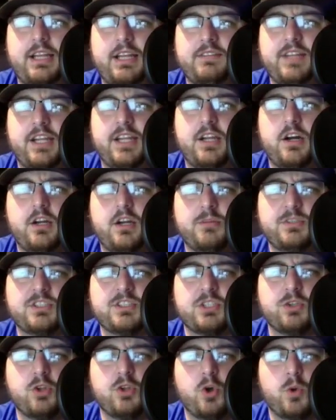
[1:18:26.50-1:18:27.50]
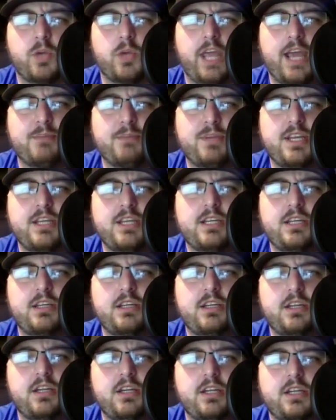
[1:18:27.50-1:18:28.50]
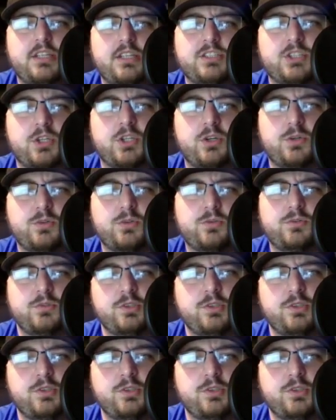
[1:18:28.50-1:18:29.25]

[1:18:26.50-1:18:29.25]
cut him, it's a low cap hit. So